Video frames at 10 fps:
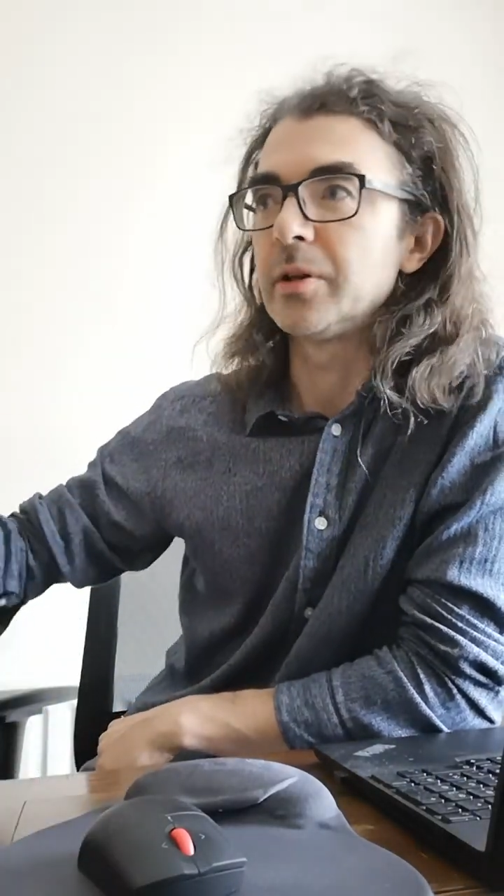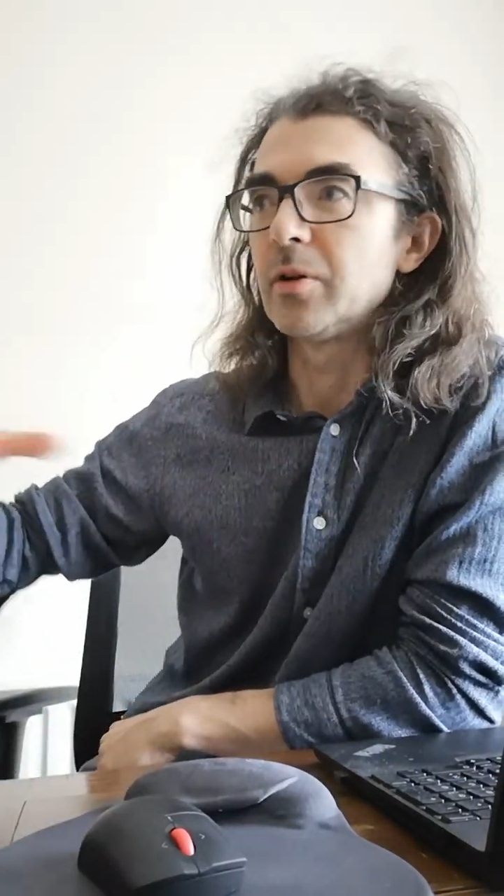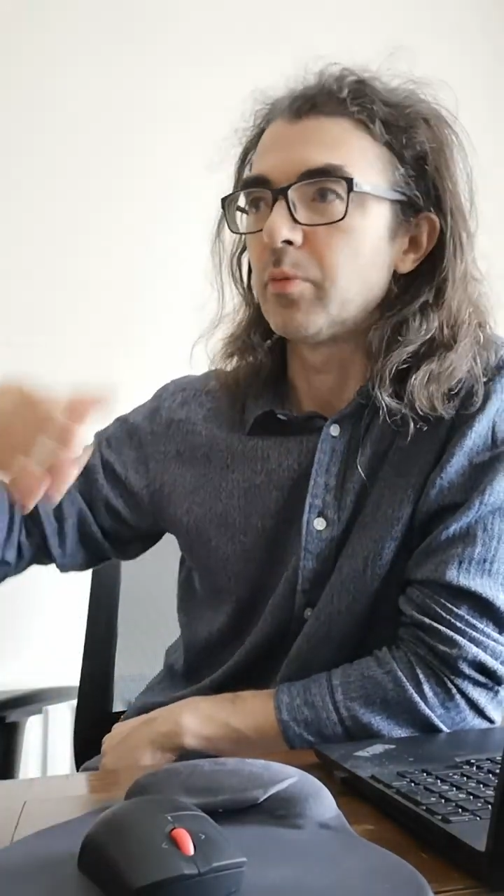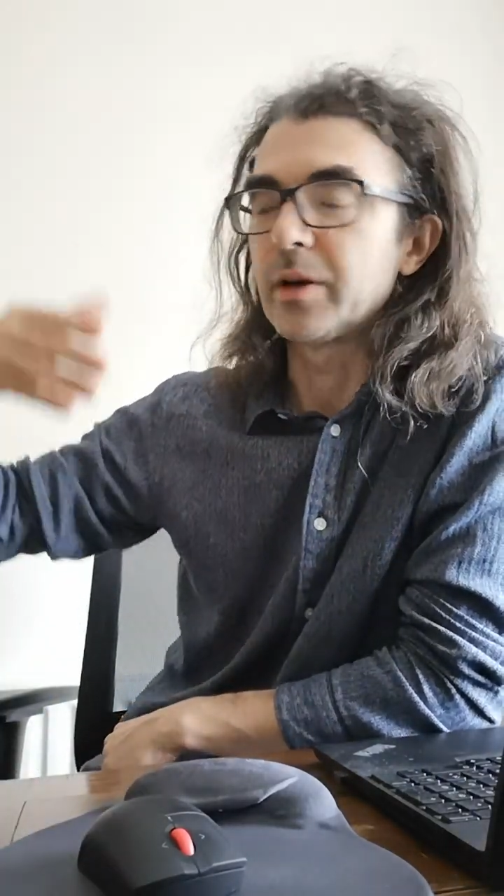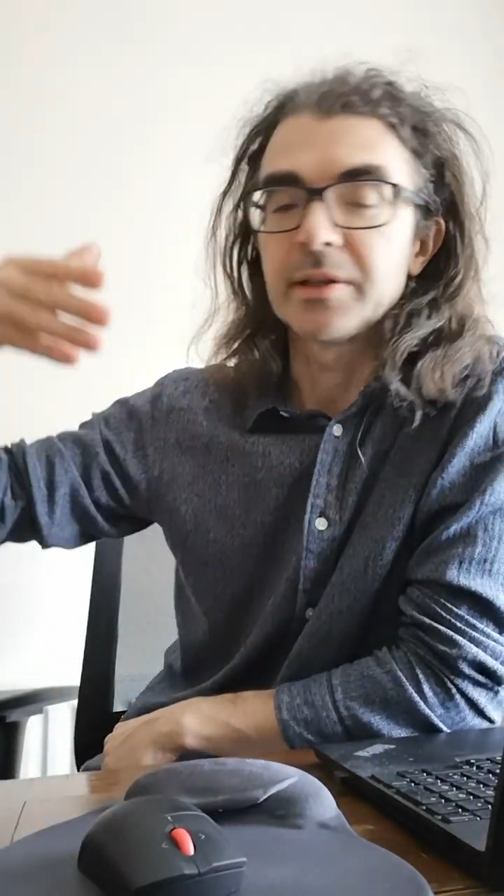you
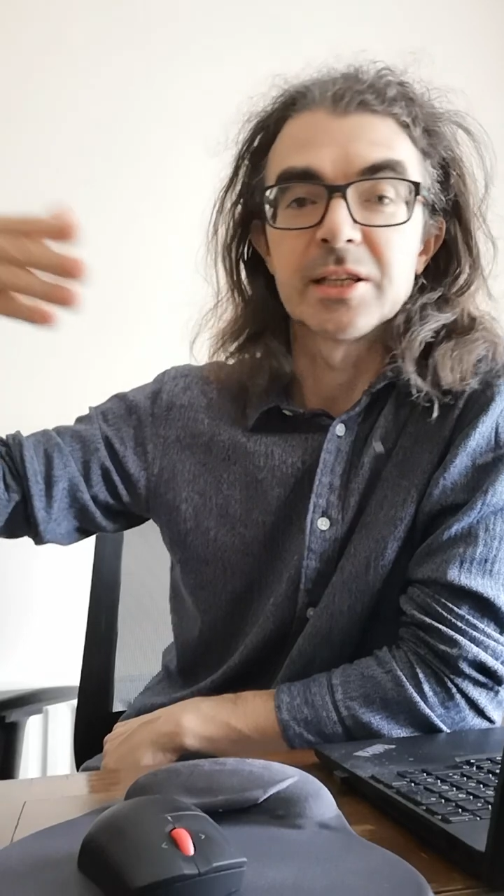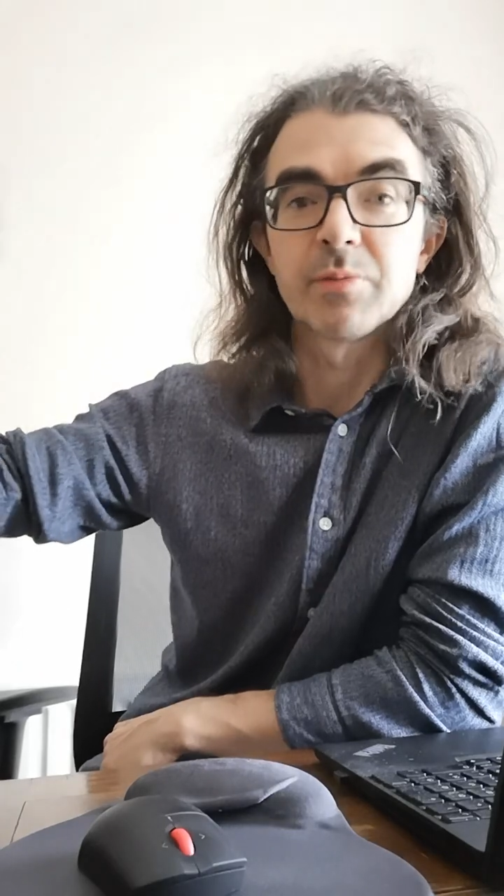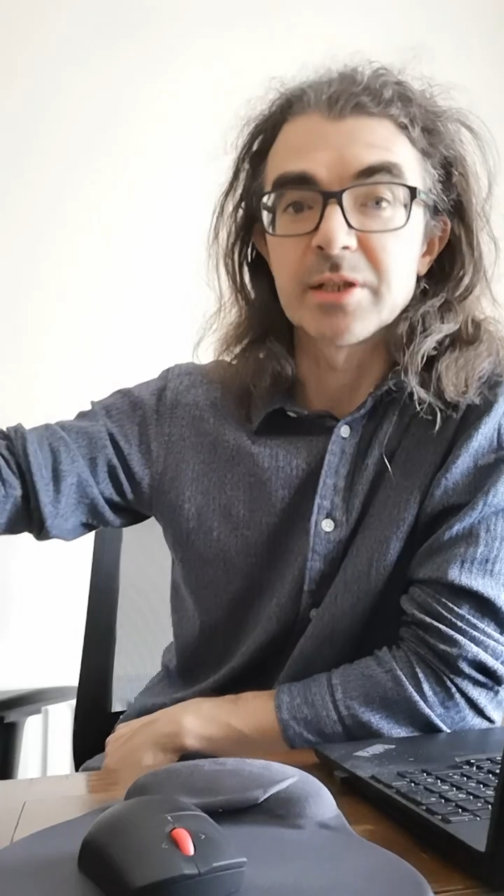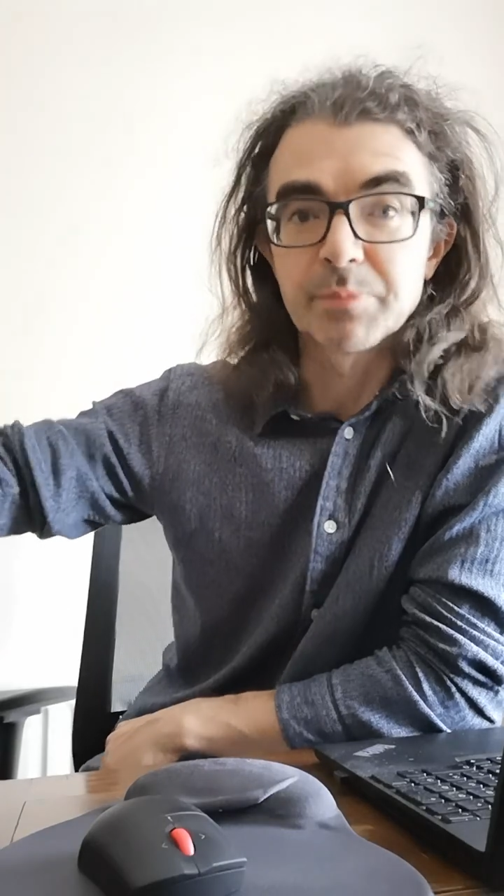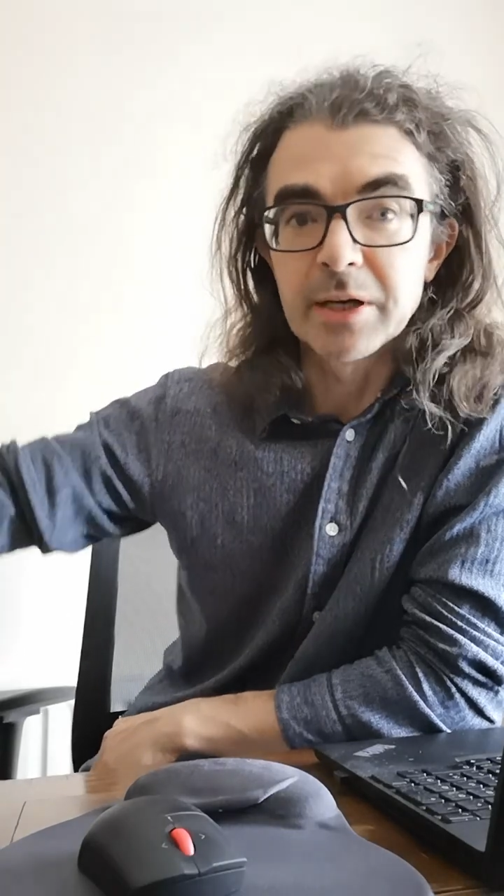know, what
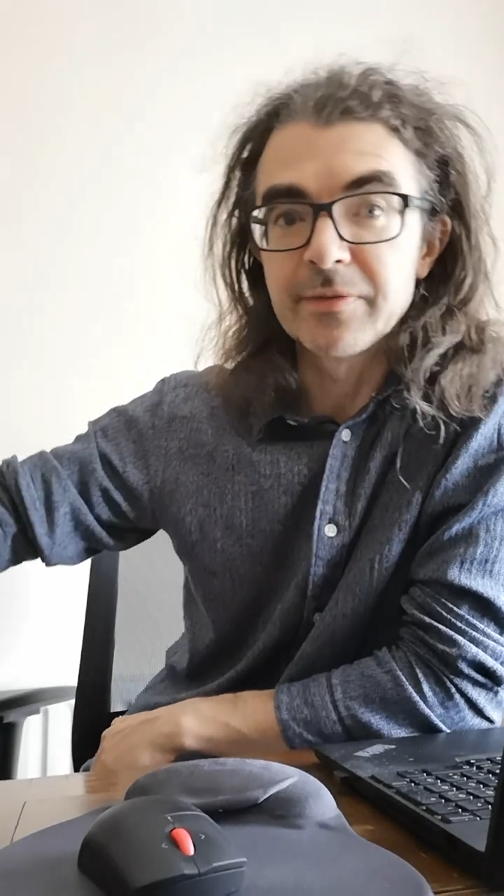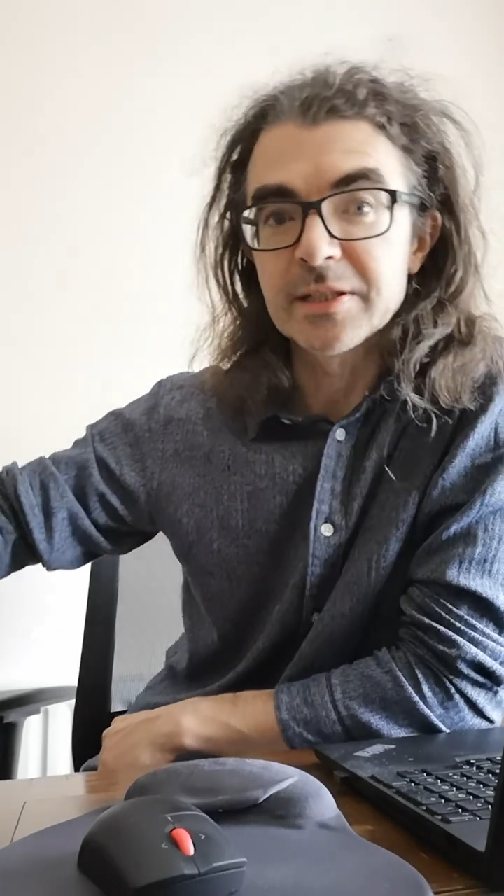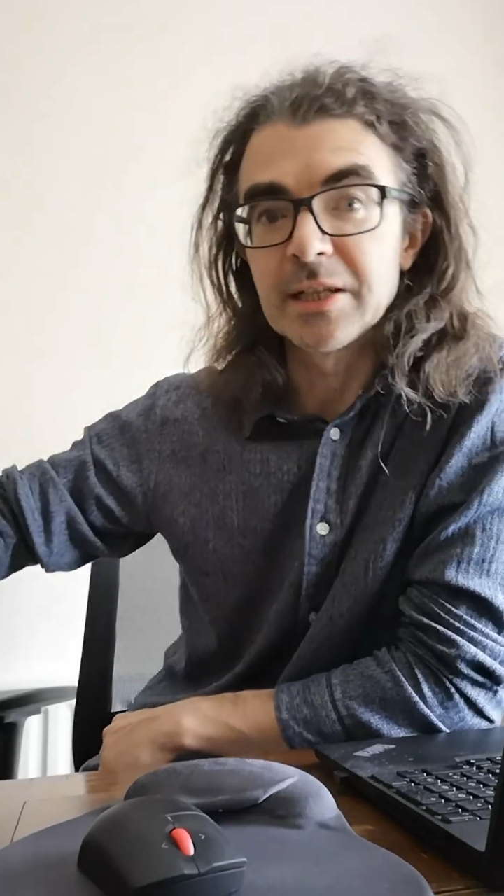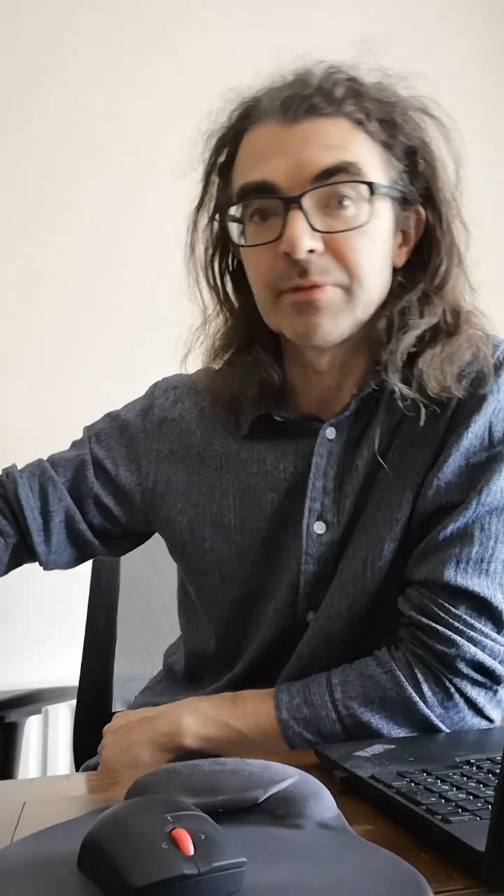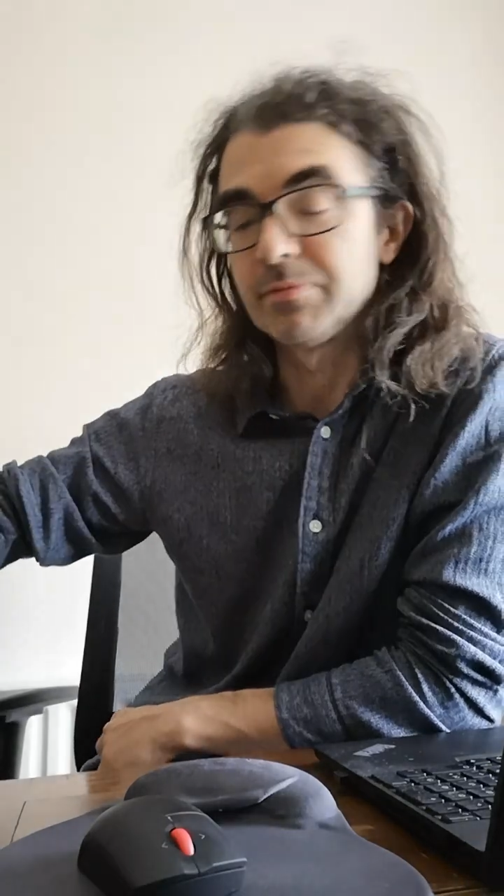this was
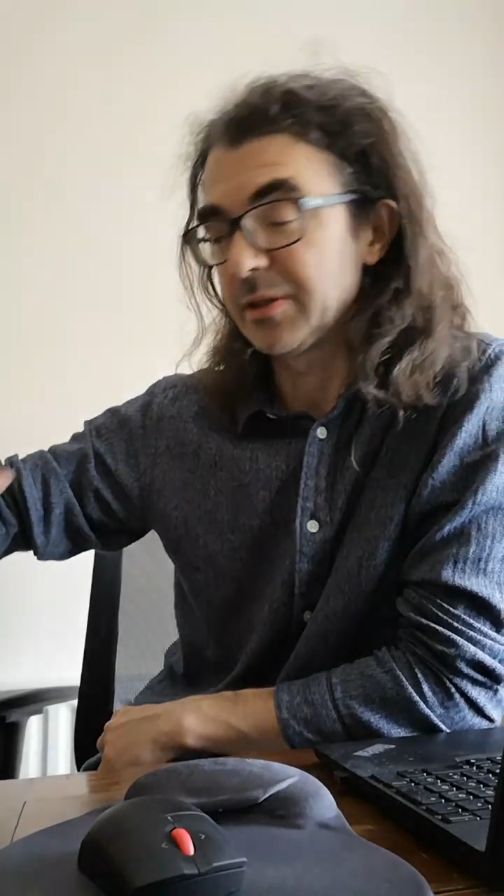previously,